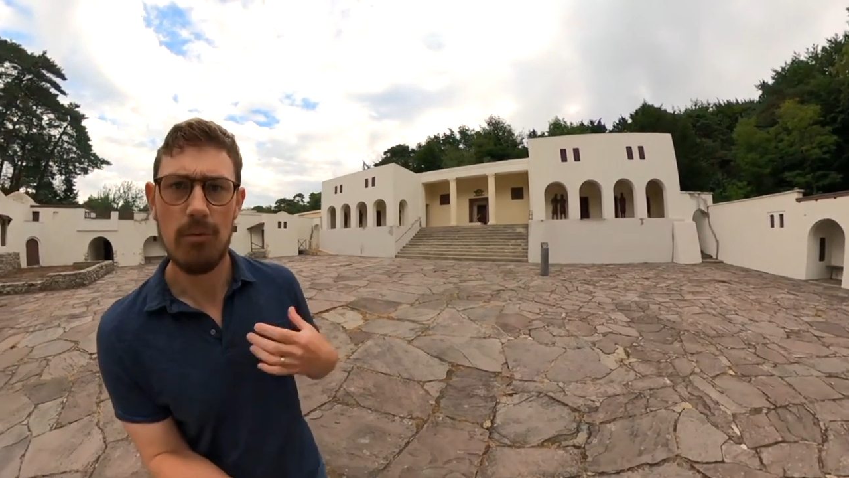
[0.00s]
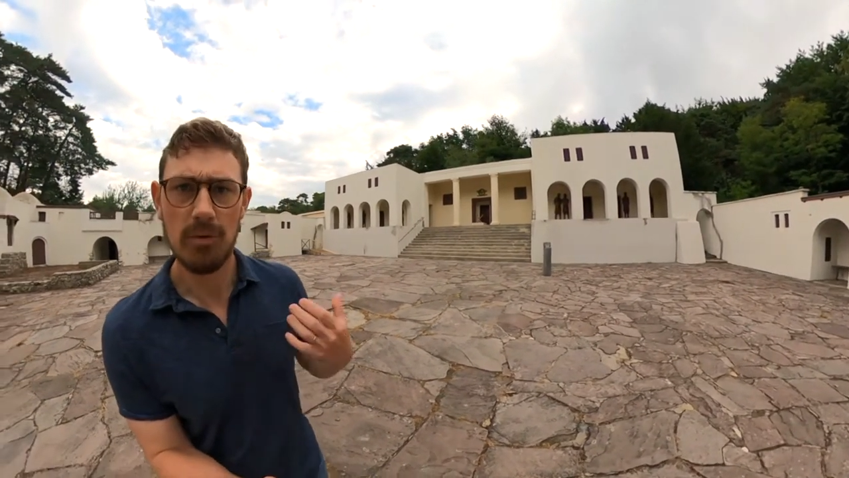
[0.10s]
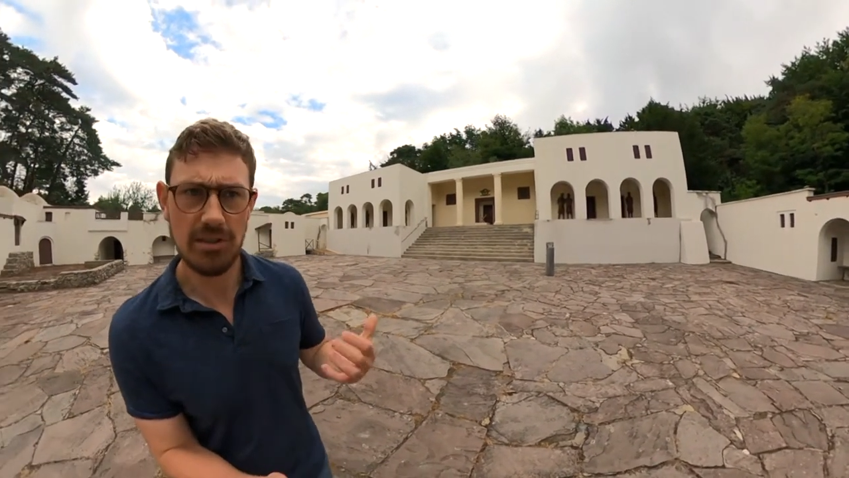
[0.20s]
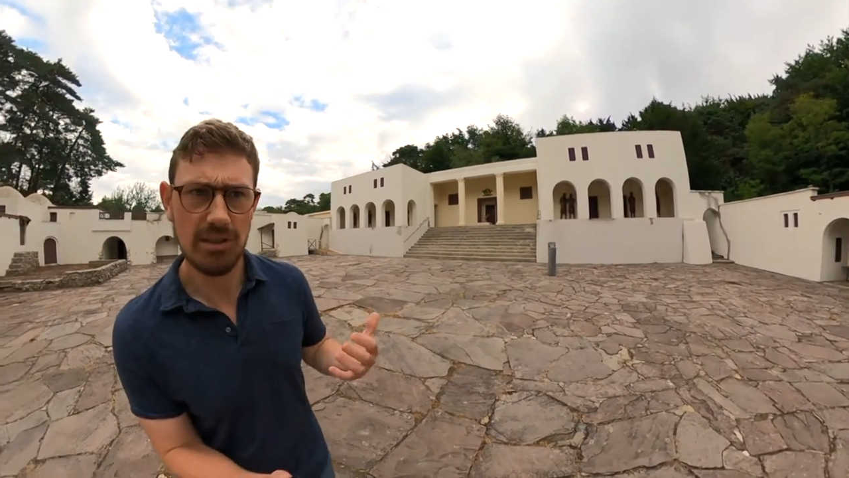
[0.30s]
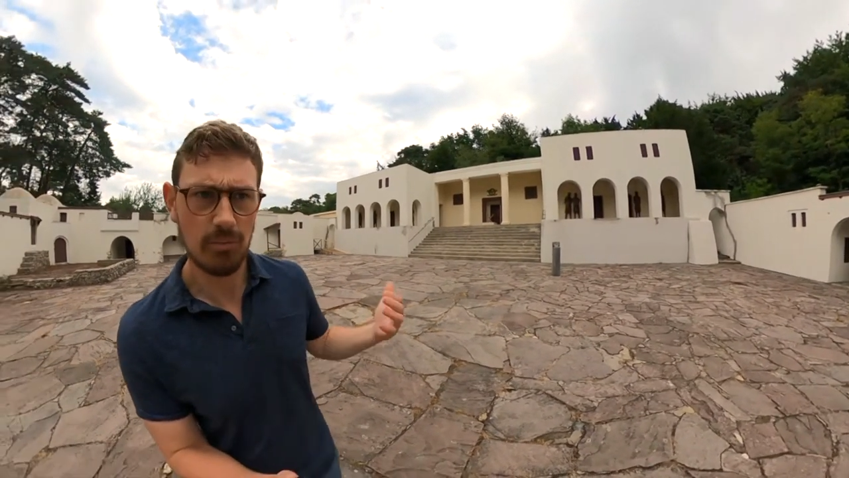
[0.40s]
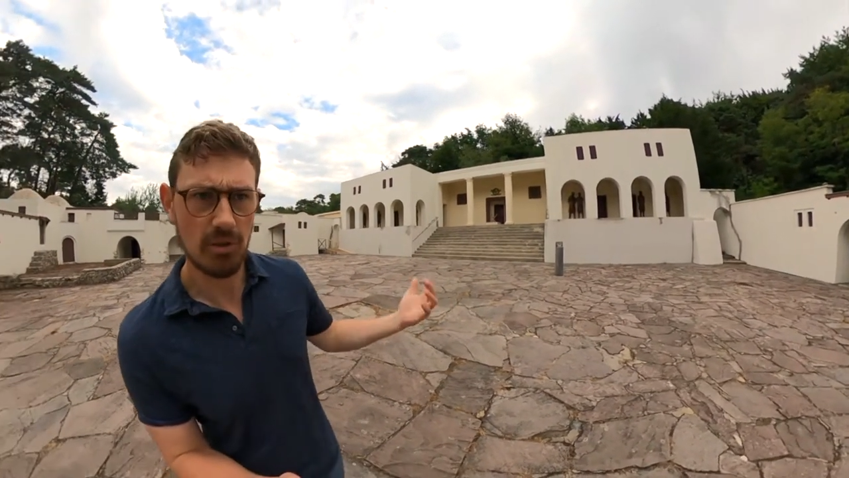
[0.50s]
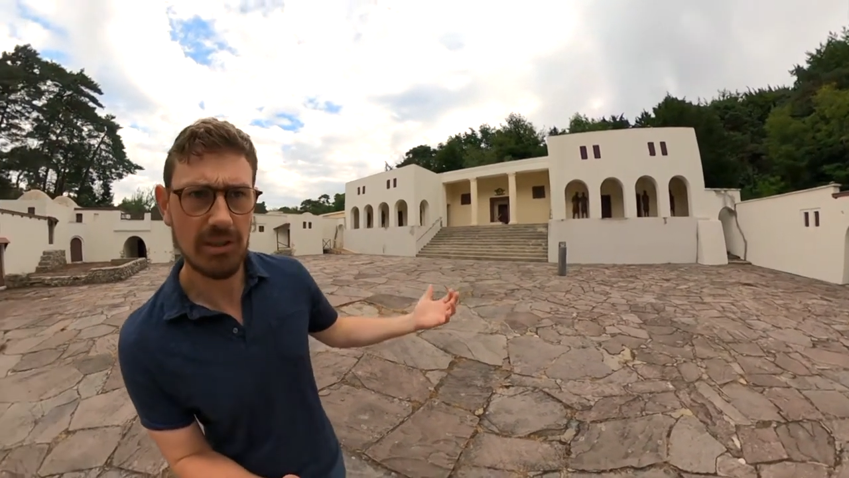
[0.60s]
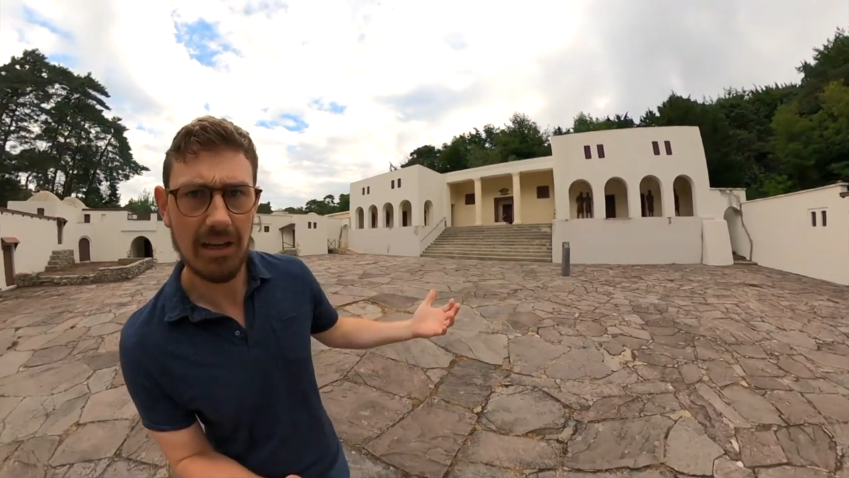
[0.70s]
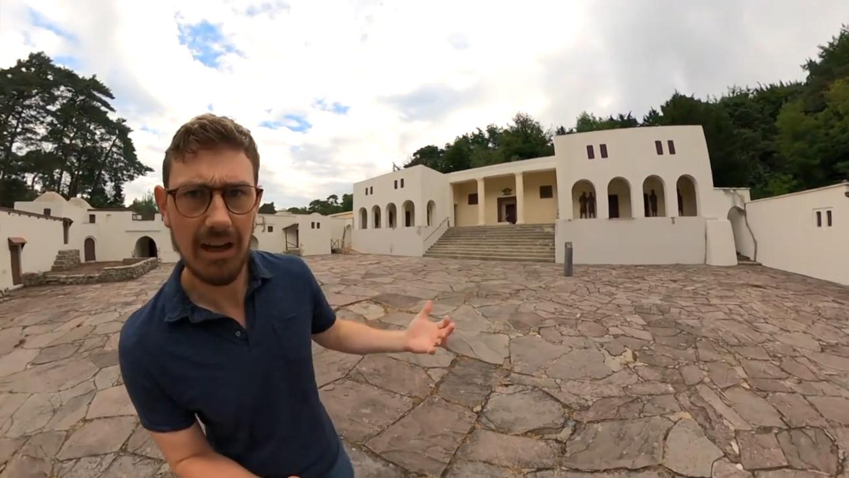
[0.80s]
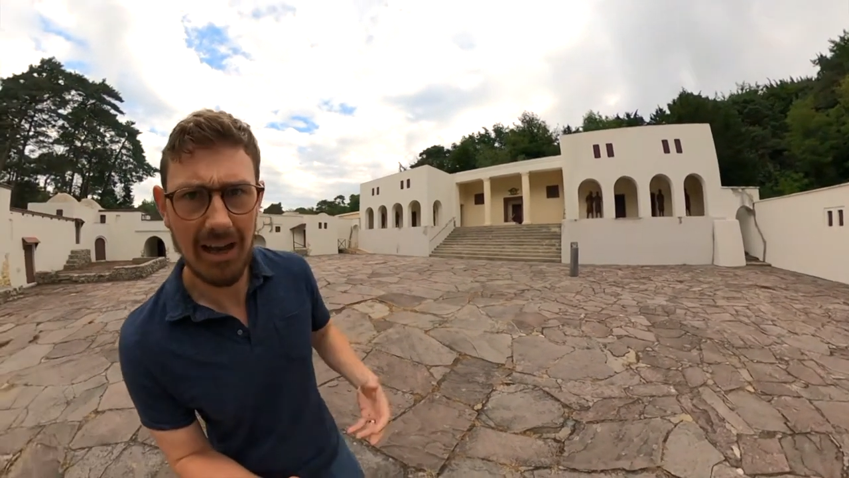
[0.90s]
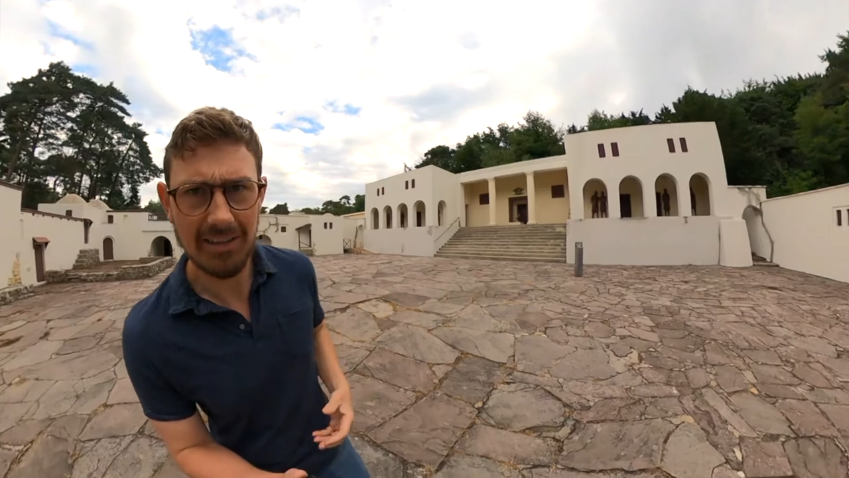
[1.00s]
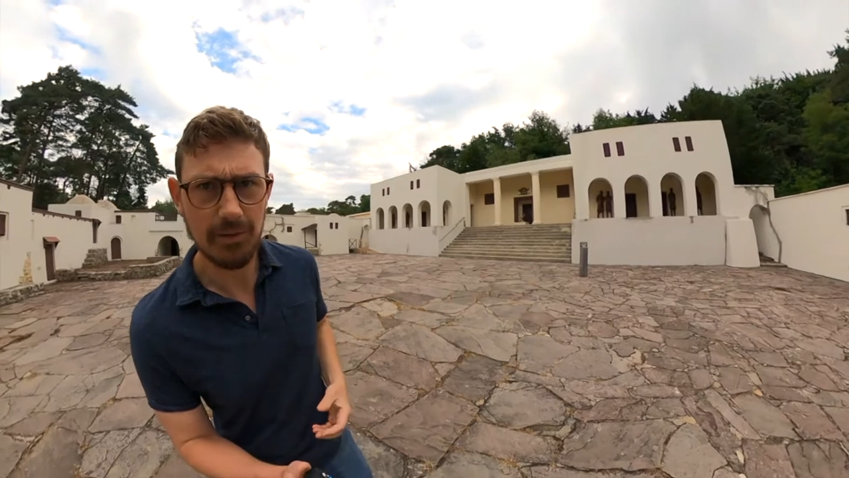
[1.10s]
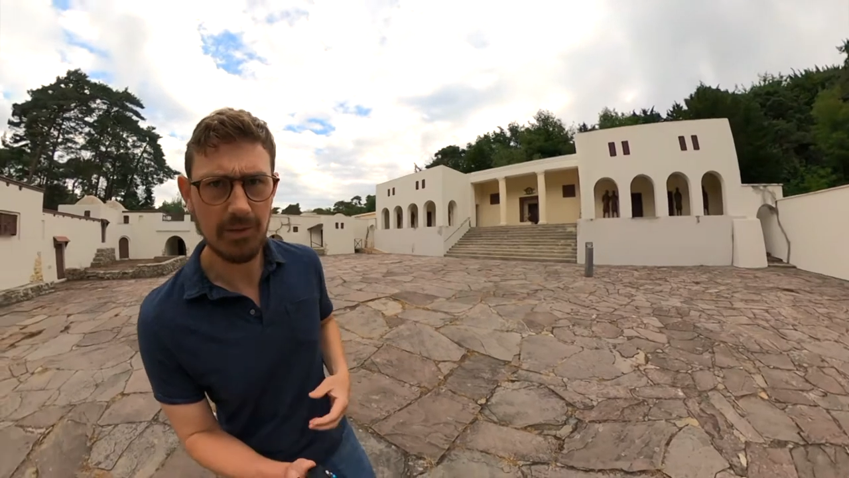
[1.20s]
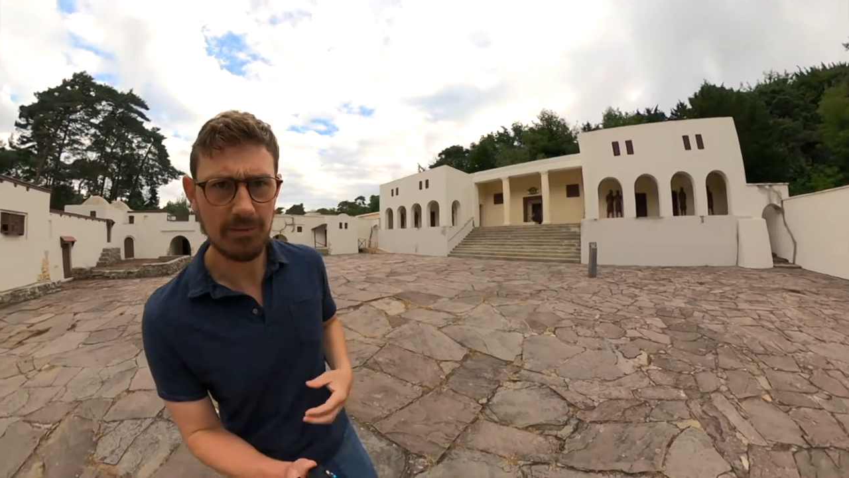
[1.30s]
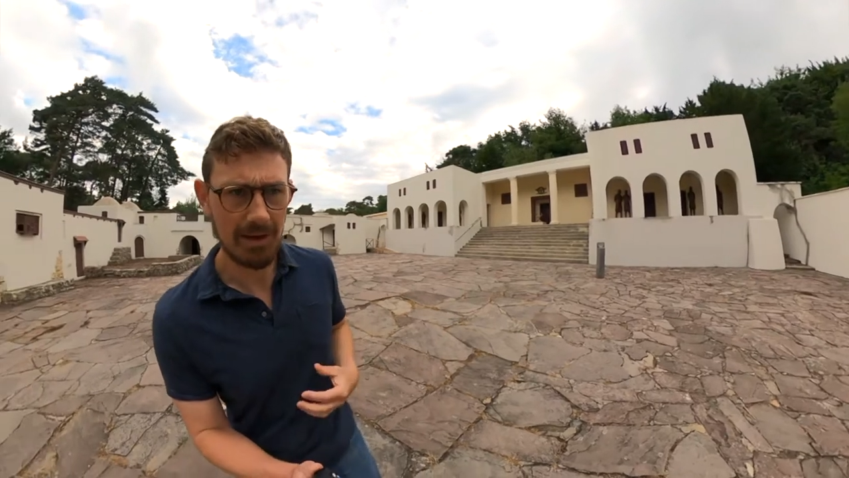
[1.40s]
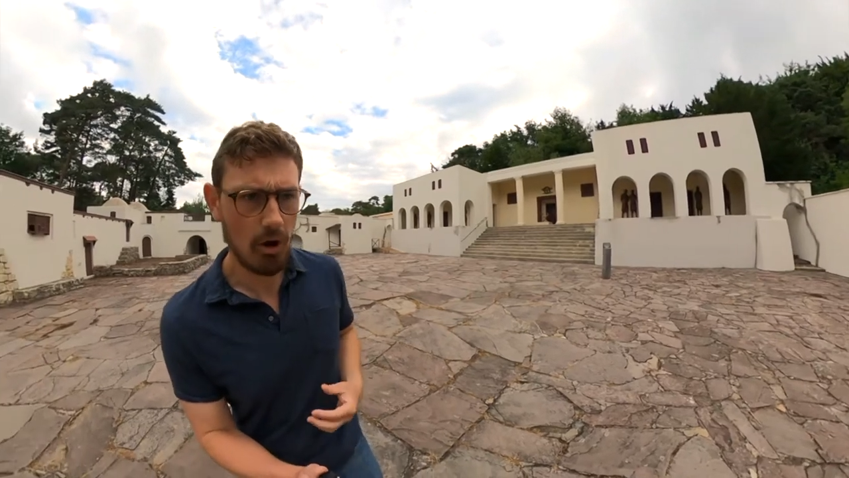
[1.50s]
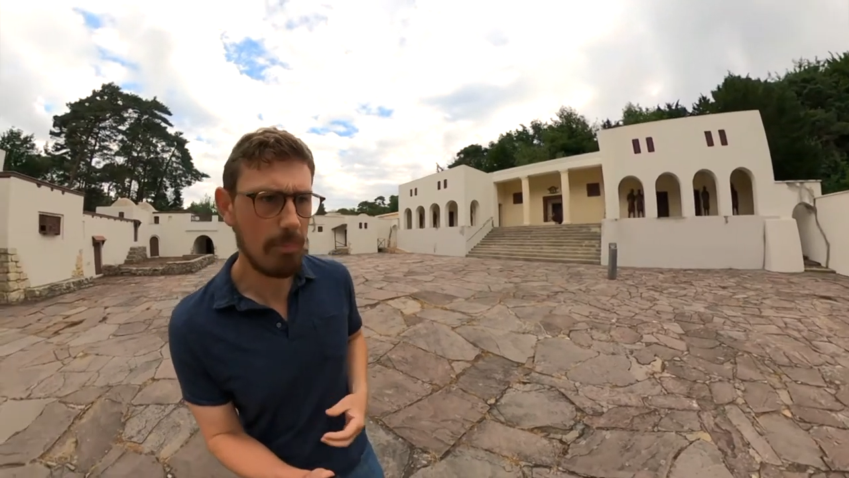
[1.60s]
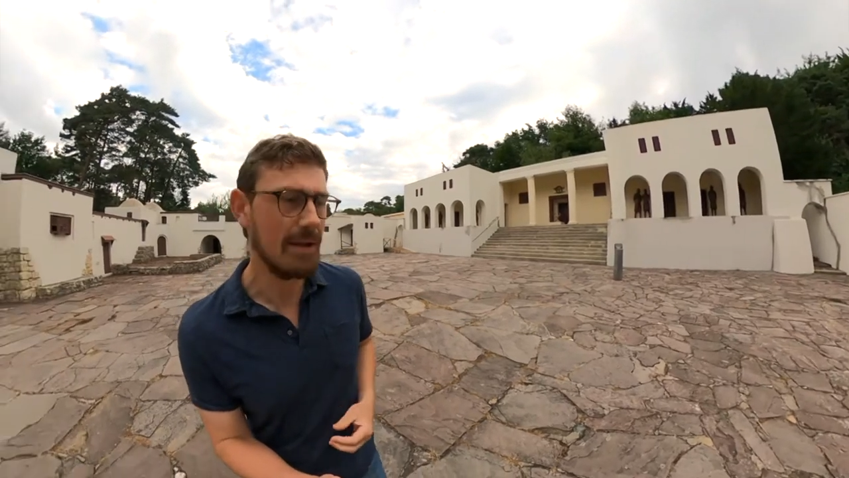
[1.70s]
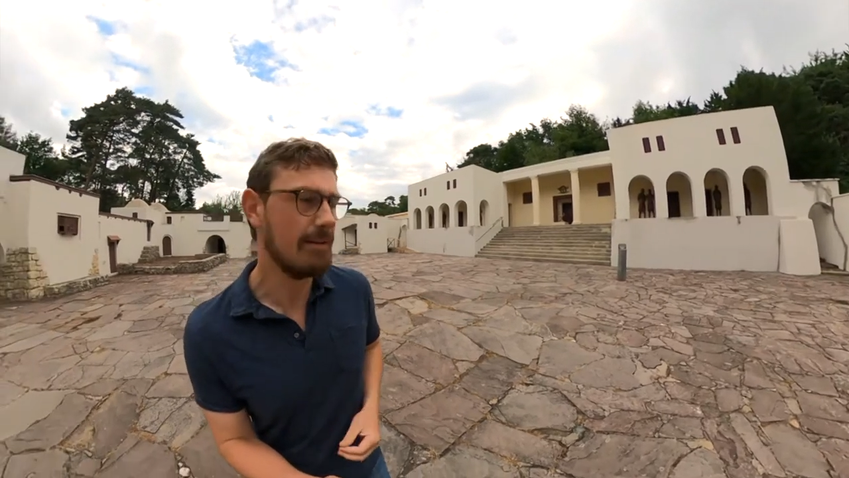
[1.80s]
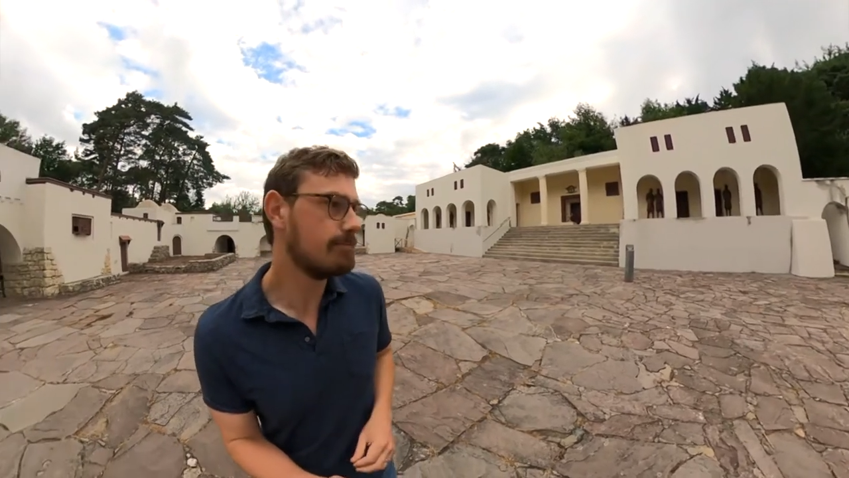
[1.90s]
which is what I do as my
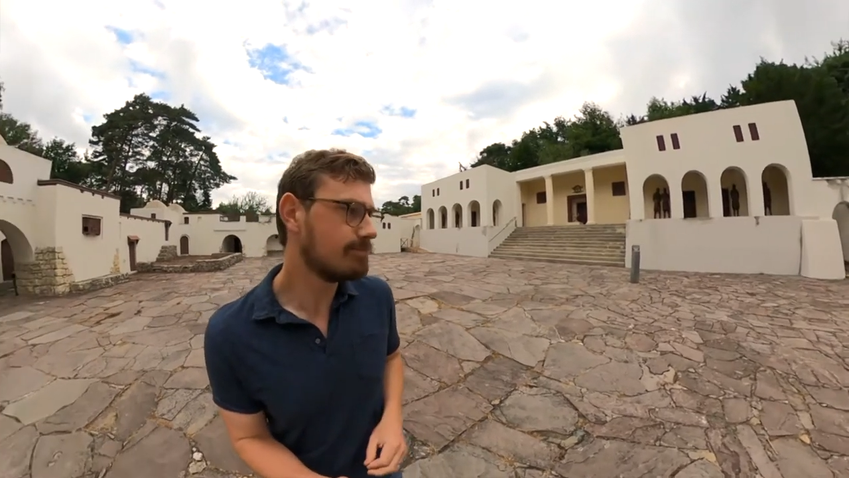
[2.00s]
hobby.